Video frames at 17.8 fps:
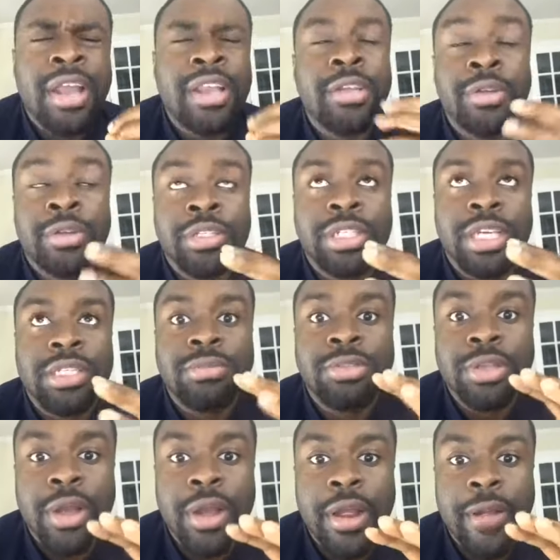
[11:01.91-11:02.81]
not unisex,
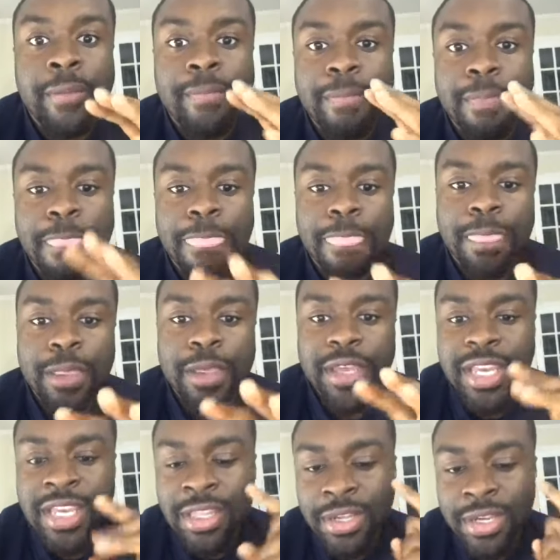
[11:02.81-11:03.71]
I'm sorry,
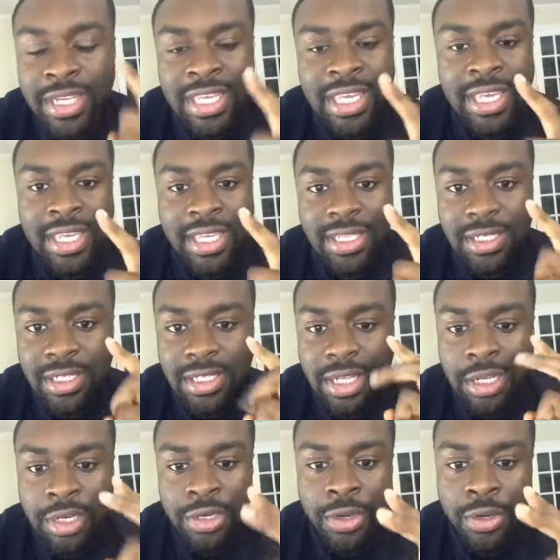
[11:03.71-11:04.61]
either
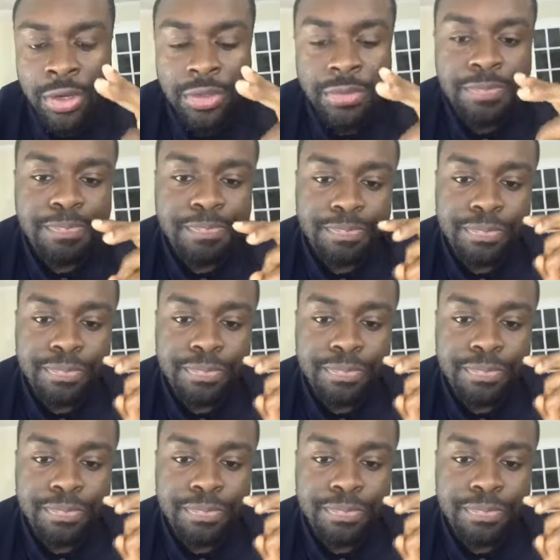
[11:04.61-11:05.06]
kids, adult,